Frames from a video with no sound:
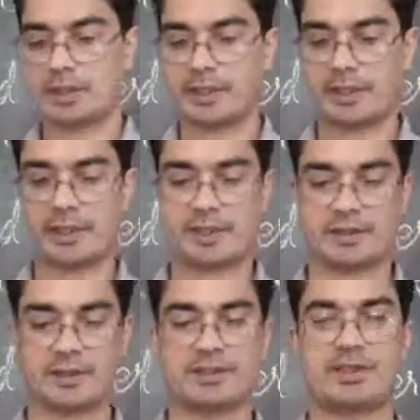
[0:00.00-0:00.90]
their
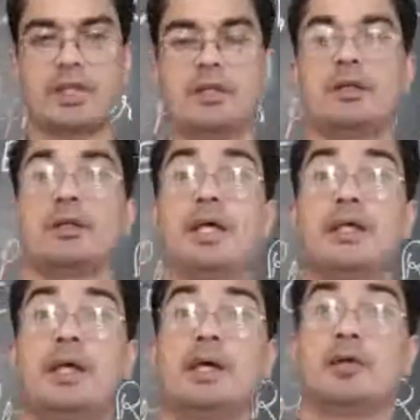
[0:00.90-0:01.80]
characteristic,
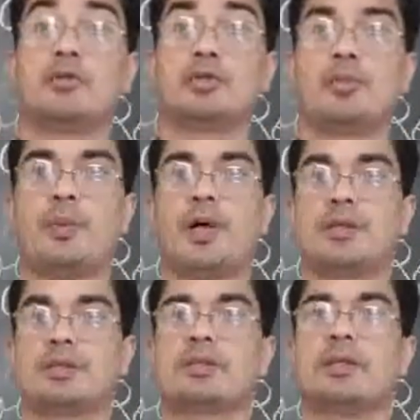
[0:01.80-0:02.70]
that they are able to
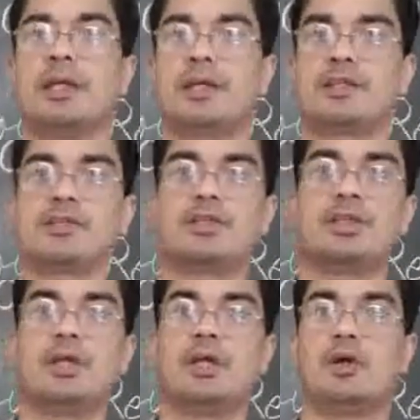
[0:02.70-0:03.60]
pass
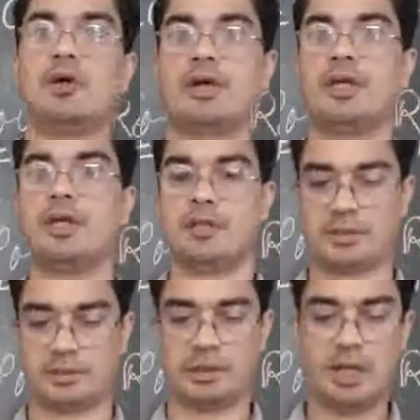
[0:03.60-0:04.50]
electricity or
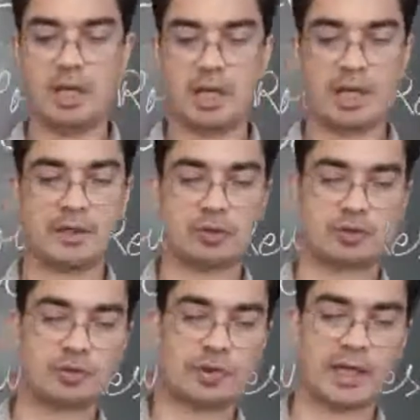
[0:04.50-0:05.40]
heat. And
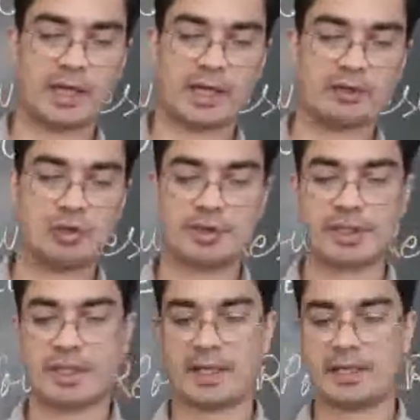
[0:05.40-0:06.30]
also they have
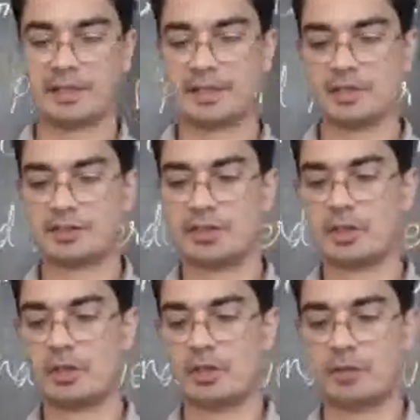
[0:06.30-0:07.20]
got the
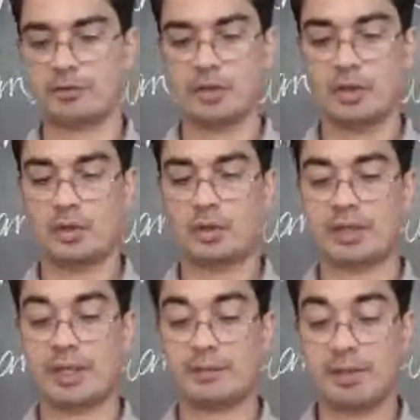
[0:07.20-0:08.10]
characteristic of,
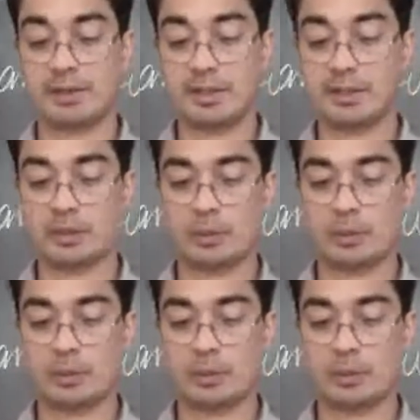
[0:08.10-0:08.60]
or the ability